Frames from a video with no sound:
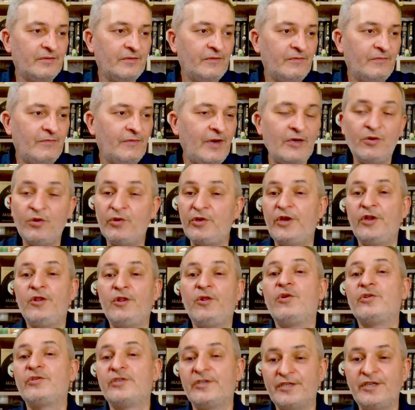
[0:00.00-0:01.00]
why only
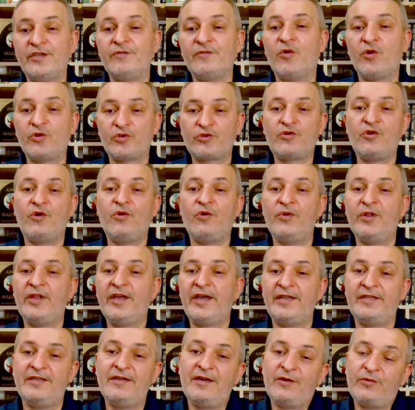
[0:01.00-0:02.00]
London and Moscow will
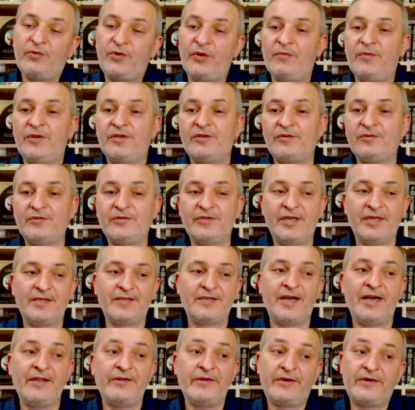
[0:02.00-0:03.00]
have the agreement on that?
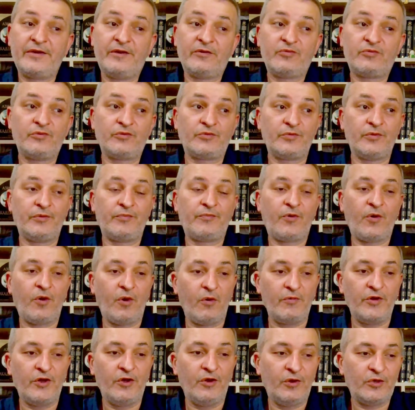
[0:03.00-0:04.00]
Other countries will
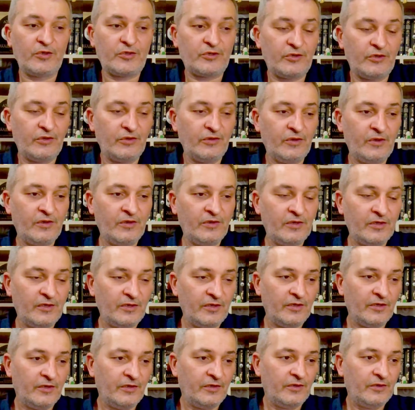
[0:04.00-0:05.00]
probably also
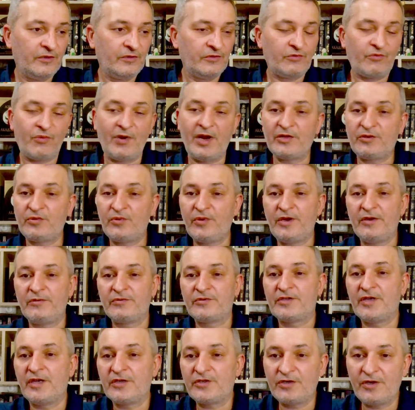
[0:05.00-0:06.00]
try to have
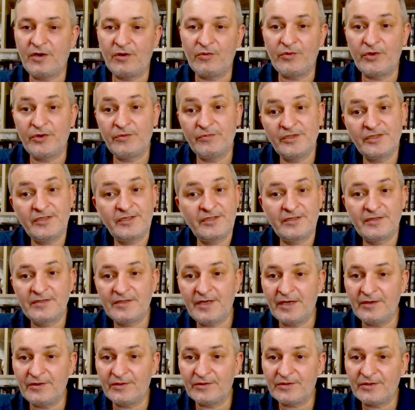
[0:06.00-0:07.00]
such an agreement.
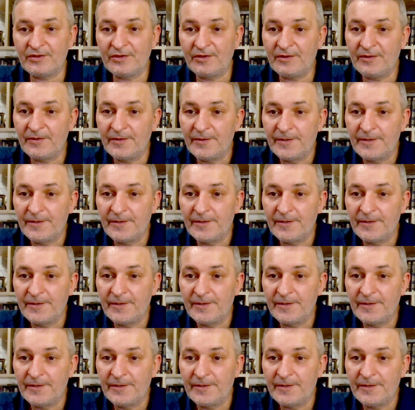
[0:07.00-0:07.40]
I don't know.